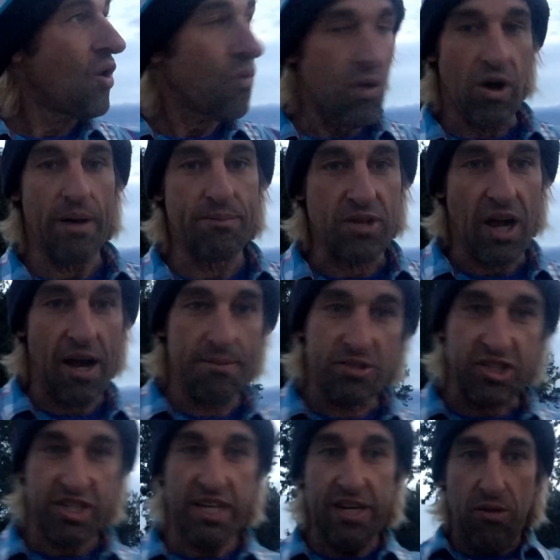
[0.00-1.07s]
Well, I'm, I'm
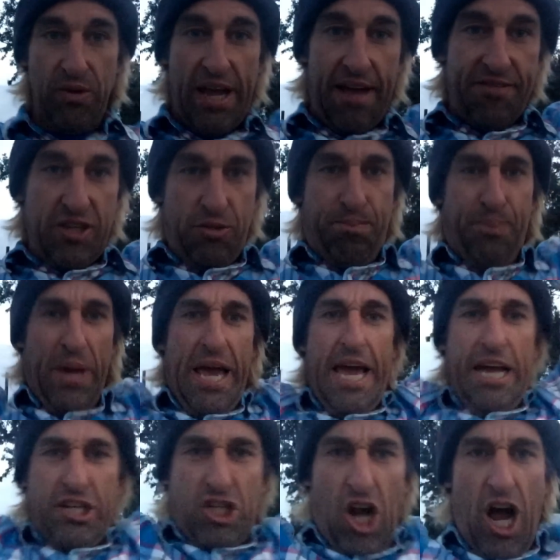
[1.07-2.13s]
sitting and we have this
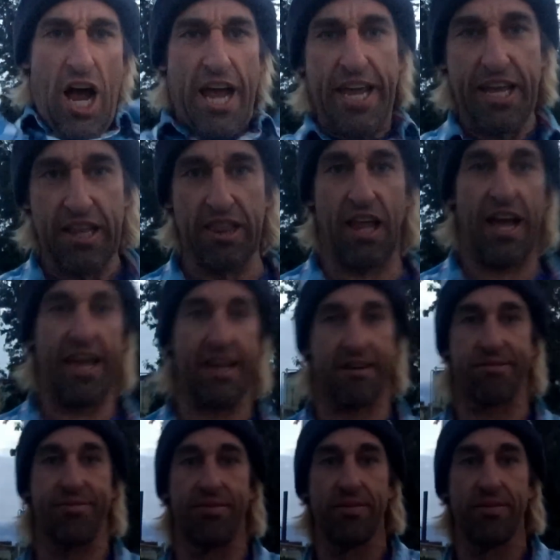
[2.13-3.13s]
big giant, like,